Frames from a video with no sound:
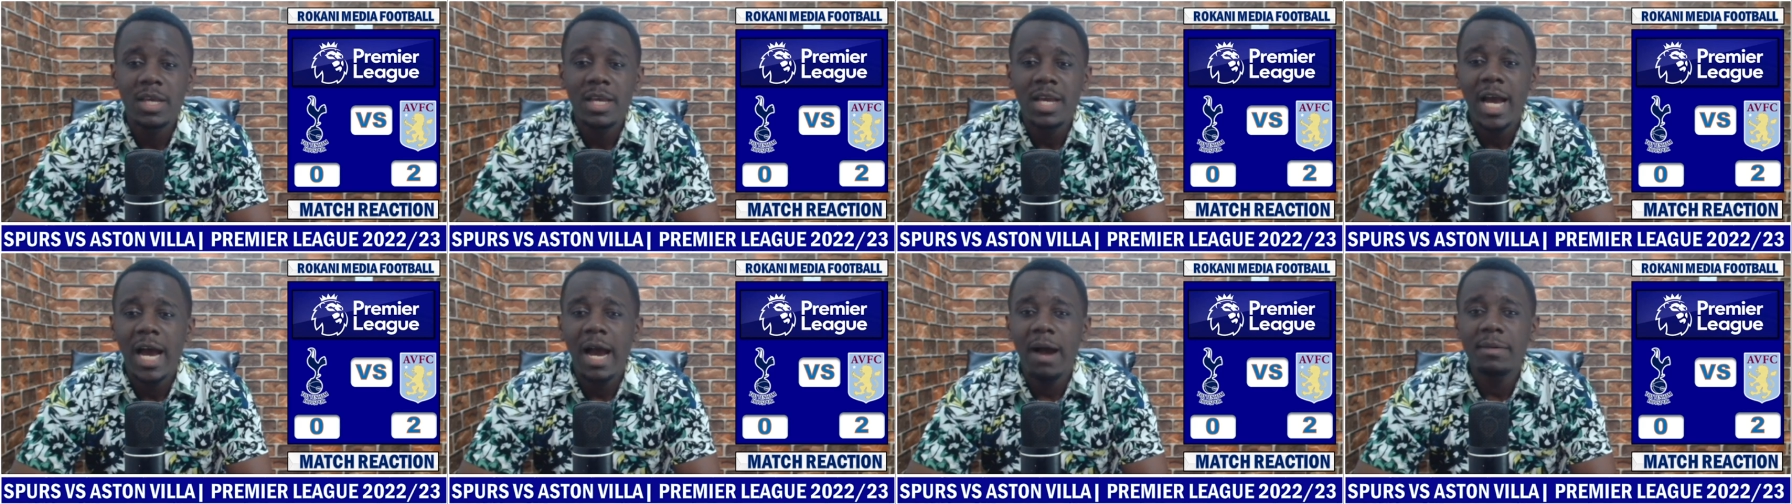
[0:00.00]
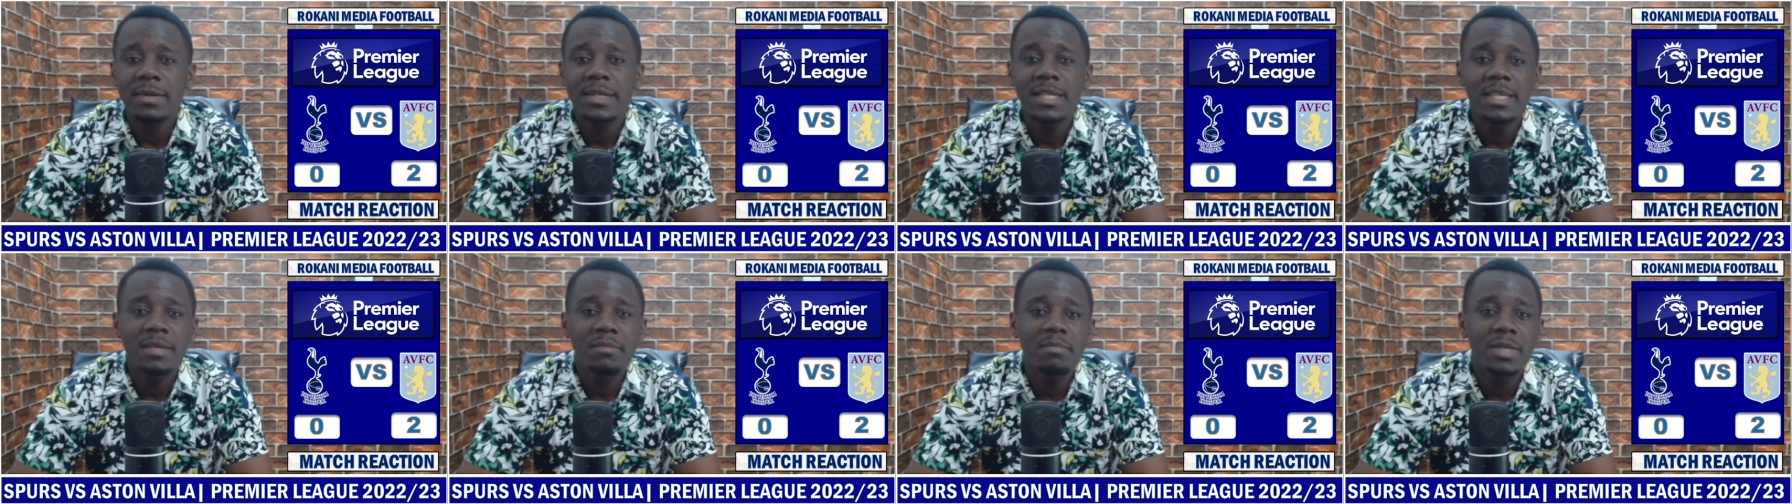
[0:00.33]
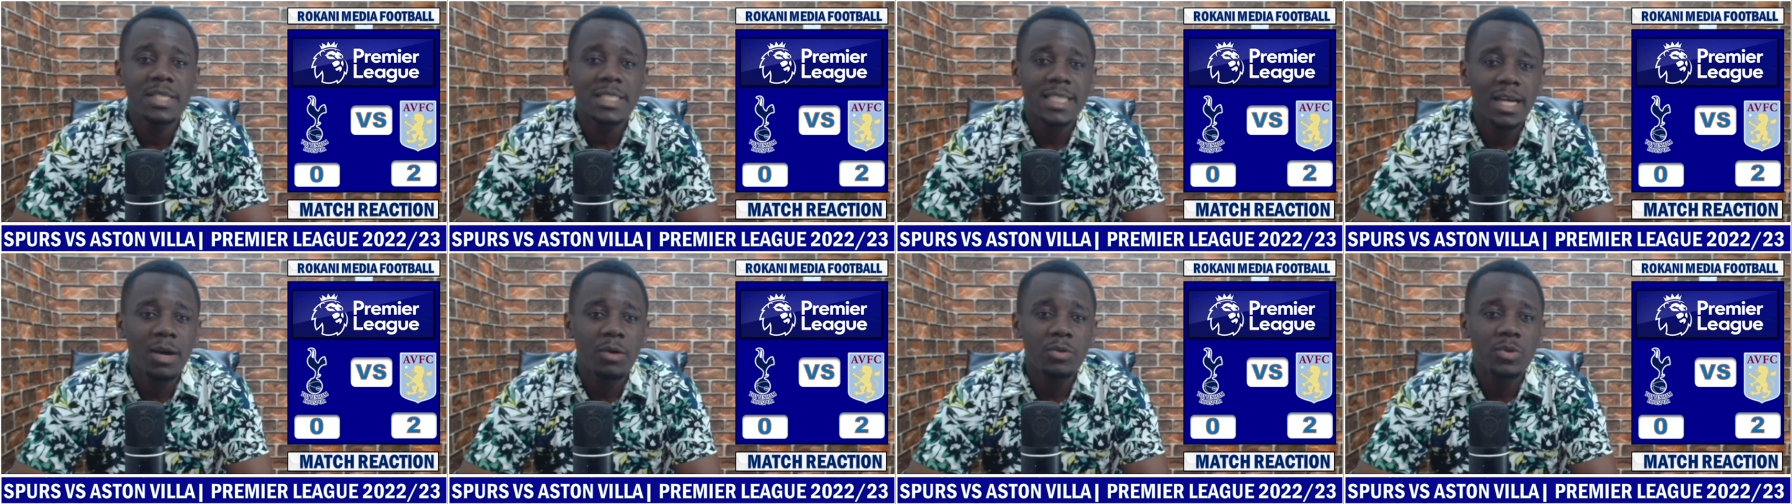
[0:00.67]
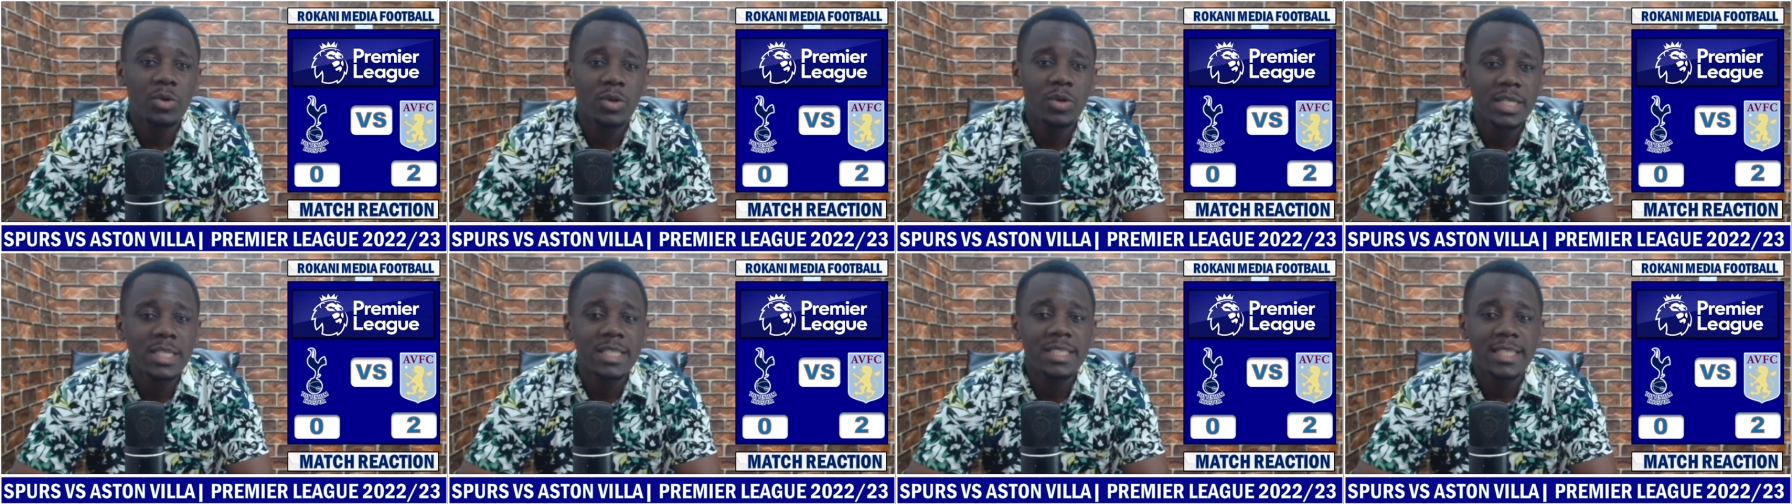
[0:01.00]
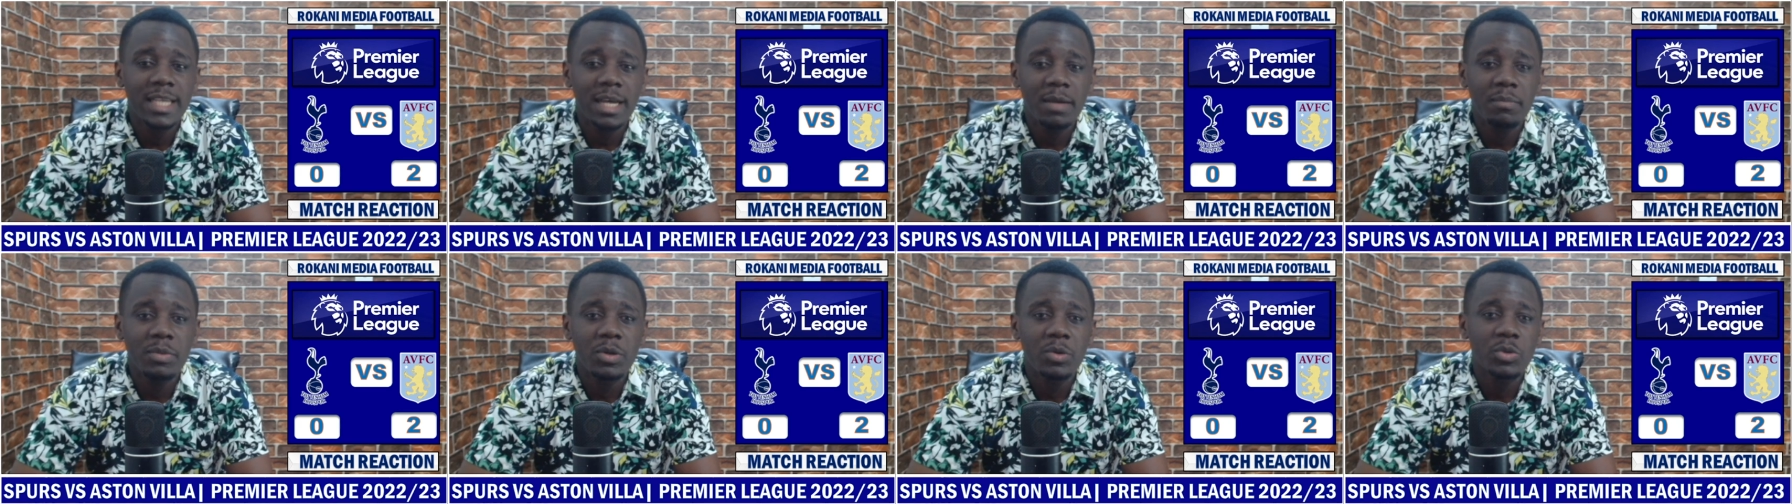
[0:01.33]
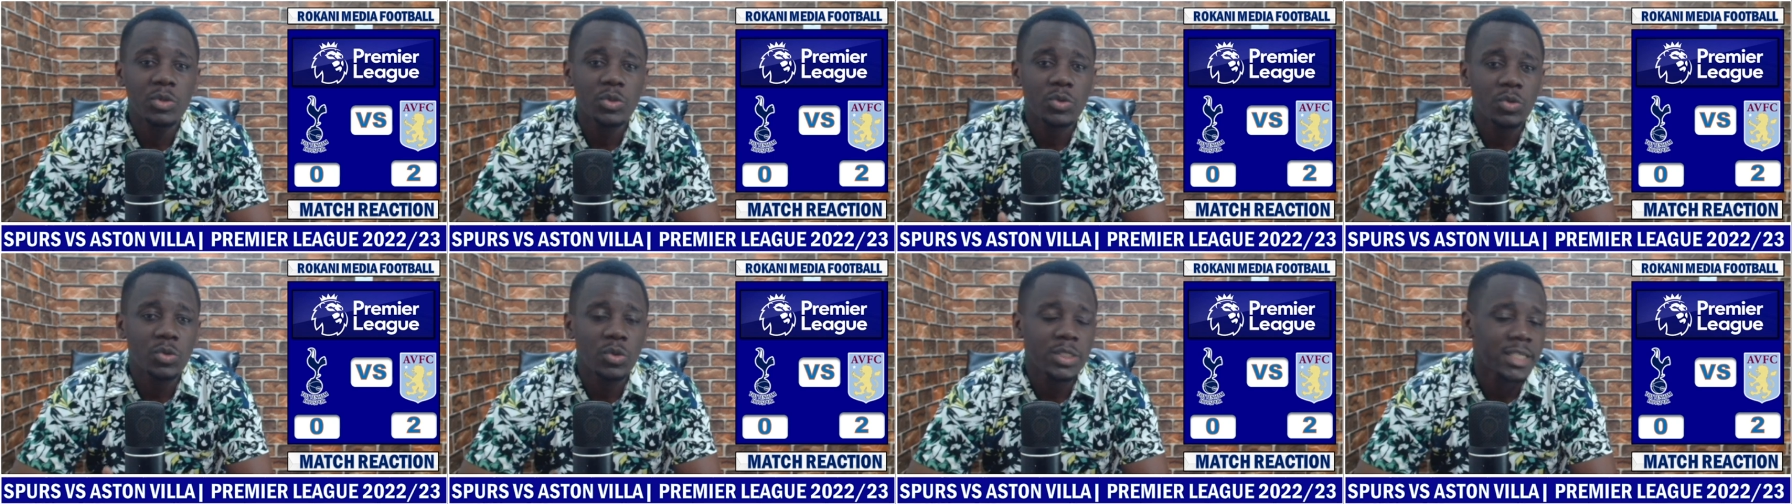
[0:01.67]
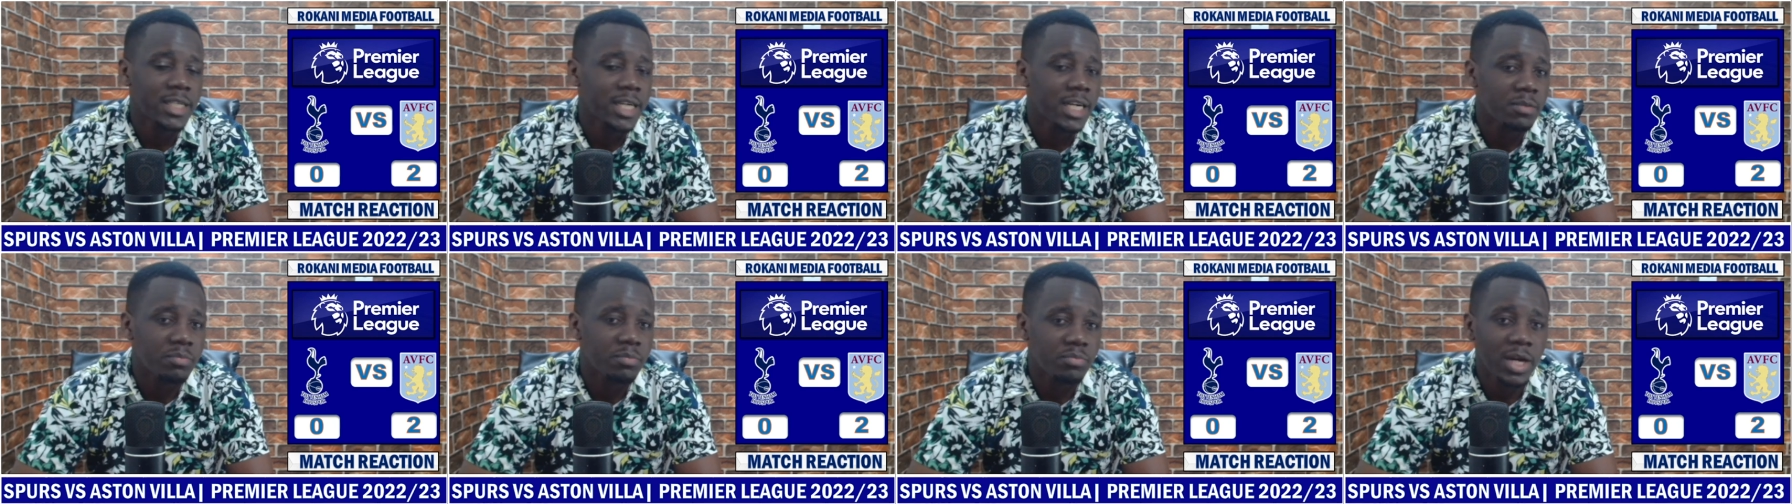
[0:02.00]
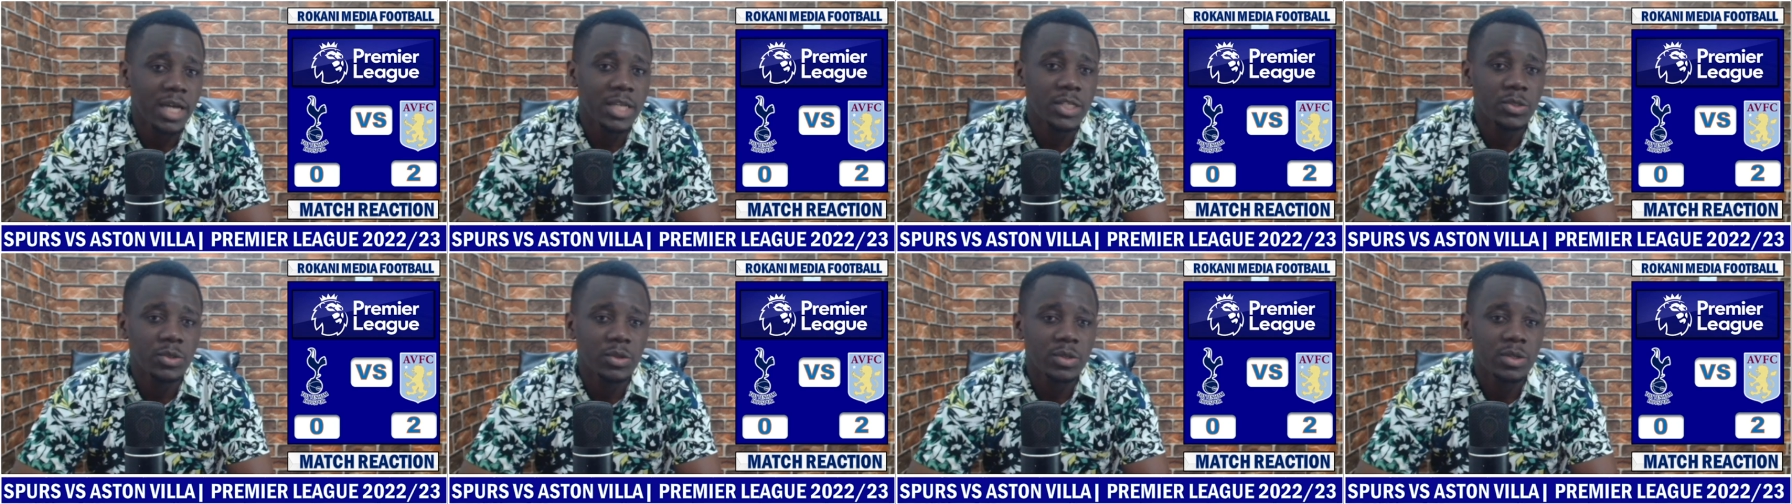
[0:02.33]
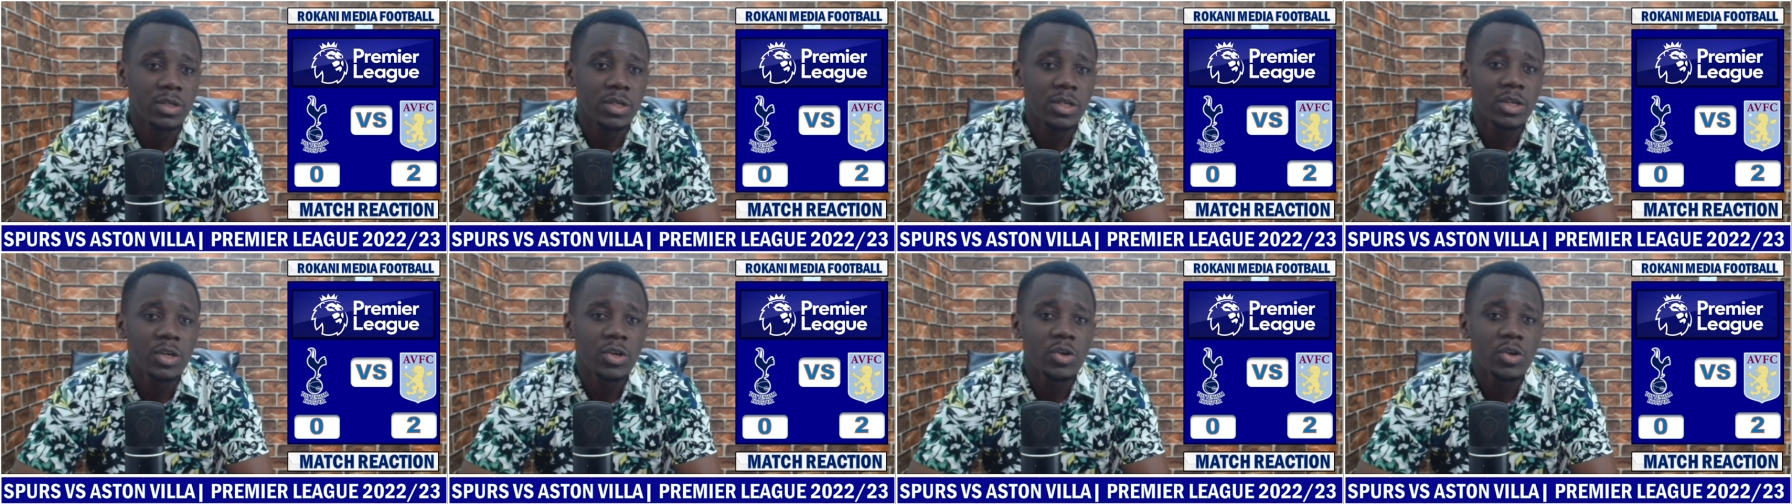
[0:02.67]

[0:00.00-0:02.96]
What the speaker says: How did he miss out on De Zerbi, who's coaching at Brighton,